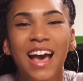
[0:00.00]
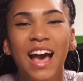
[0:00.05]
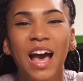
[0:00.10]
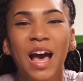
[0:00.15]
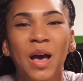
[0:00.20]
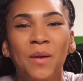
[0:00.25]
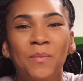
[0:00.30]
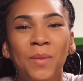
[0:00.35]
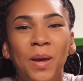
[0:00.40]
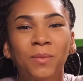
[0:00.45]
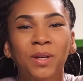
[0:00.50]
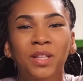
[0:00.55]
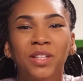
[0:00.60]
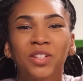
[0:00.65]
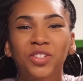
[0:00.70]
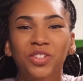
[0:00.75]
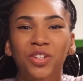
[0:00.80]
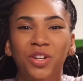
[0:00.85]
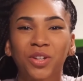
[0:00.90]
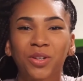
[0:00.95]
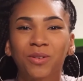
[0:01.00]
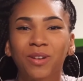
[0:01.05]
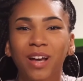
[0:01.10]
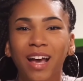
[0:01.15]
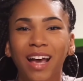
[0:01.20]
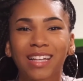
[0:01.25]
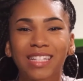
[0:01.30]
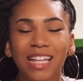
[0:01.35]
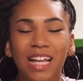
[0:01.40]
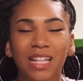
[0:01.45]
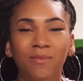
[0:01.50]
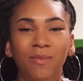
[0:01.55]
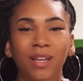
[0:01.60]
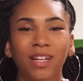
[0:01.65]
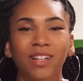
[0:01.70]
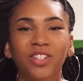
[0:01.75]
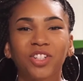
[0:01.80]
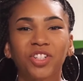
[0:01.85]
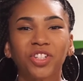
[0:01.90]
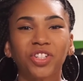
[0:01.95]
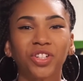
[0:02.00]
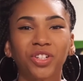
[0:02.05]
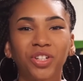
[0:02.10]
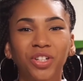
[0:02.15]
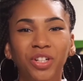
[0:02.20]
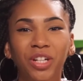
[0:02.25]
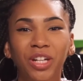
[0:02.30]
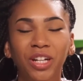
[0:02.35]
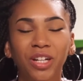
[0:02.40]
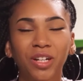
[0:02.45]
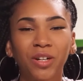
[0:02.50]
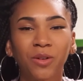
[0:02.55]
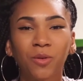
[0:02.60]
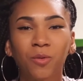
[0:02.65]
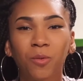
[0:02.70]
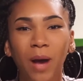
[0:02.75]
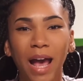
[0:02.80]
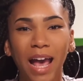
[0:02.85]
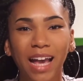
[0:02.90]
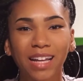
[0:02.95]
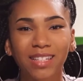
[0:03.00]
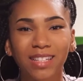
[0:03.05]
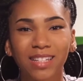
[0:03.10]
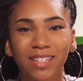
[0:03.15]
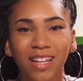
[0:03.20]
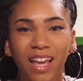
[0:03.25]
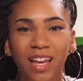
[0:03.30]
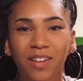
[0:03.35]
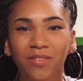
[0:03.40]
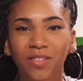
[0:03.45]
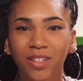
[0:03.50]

I'm going to show you guys how to make a sugar wax today.